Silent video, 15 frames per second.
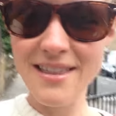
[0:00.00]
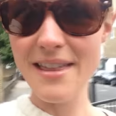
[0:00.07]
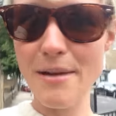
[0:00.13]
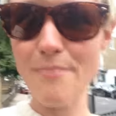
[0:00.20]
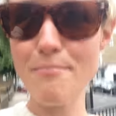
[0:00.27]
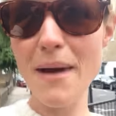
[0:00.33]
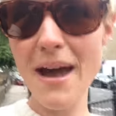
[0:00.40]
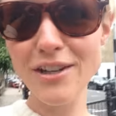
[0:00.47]

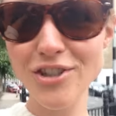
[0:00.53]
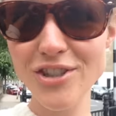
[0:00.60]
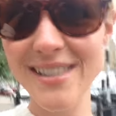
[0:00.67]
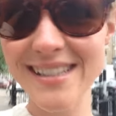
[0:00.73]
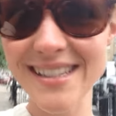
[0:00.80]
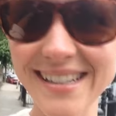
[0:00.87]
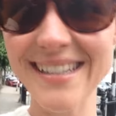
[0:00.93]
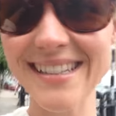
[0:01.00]
their
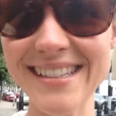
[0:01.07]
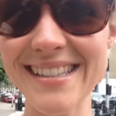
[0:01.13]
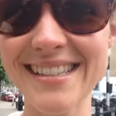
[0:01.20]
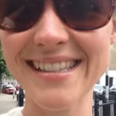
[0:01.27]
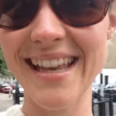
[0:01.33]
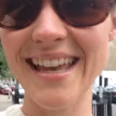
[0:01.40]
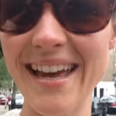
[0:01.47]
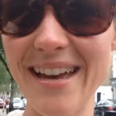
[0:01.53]

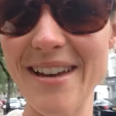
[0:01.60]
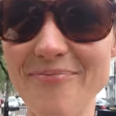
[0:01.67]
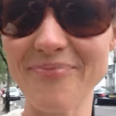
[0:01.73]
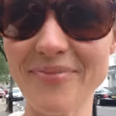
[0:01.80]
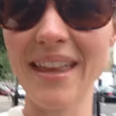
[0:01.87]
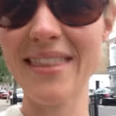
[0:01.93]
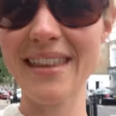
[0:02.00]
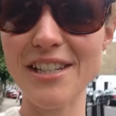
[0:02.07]
mattresses, and
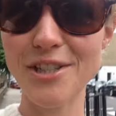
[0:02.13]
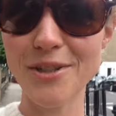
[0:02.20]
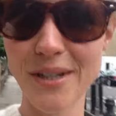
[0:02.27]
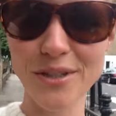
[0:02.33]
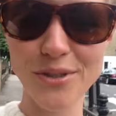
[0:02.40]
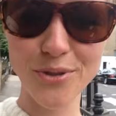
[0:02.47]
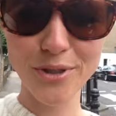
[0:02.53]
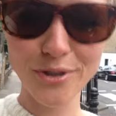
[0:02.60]
they're
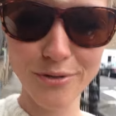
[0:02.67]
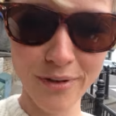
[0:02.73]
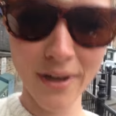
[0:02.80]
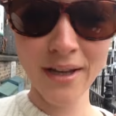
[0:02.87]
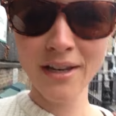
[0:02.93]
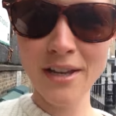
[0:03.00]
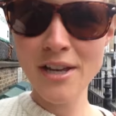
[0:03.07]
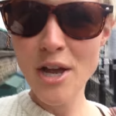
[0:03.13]
doing a sort of
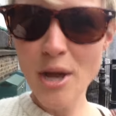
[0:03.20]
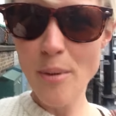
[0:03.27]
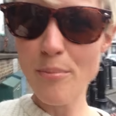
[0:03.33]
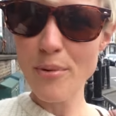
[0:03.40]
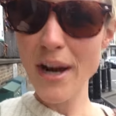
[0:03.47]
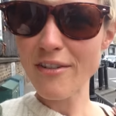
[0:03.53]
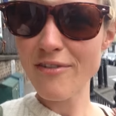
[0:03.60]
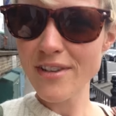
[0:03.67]

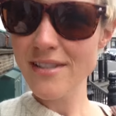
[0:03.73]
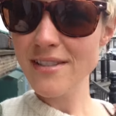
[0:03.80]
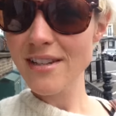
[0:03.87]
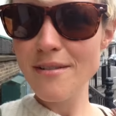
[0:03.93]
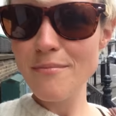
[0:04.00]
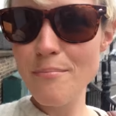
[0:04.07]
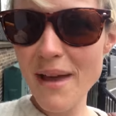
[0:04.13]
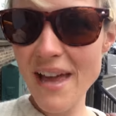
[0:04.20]
breakfast
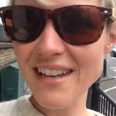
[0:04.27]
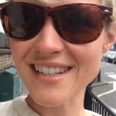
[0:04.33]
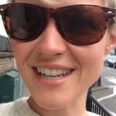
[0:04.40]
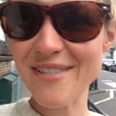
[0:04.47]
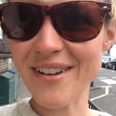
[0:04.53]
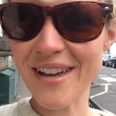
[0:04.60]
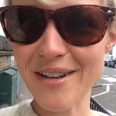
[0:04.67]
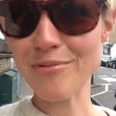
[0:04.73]
in bed
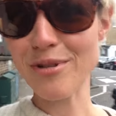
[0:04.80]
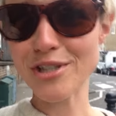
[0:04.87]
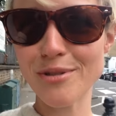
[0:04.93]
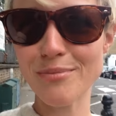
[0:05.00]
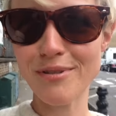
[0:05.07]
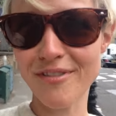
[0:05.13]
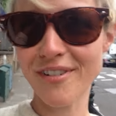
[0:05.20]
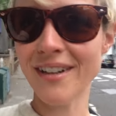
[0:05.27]
event, which
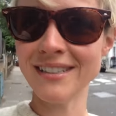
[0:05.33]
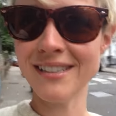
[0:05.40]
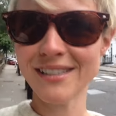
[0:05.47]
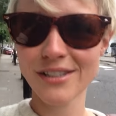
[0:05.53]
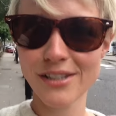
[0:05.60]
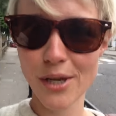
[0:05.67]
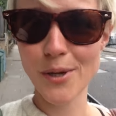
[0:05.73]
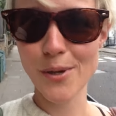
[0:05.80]
should be fun,
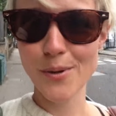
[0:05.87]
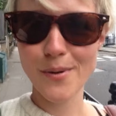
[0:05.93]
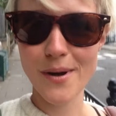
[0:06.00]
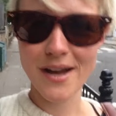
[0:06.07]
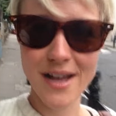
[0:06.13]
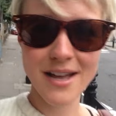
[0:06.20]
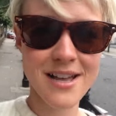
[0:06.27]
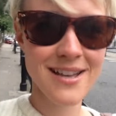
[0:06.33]

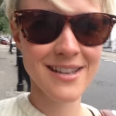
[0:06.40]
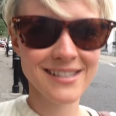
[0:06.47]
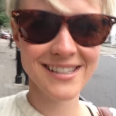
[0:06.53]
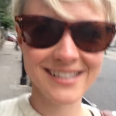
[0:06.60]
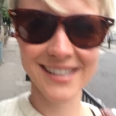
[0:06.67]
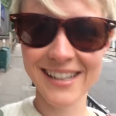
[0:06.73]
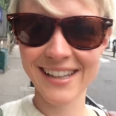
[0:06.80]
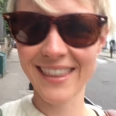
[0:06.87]
so
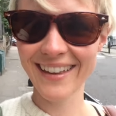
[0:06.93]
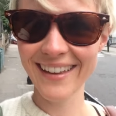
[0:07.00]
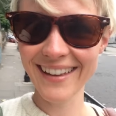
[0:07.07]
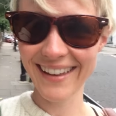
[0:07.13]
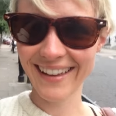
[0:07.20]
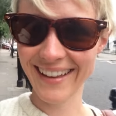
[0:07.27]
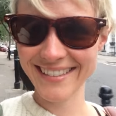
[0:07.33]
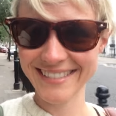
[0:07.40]
see you there.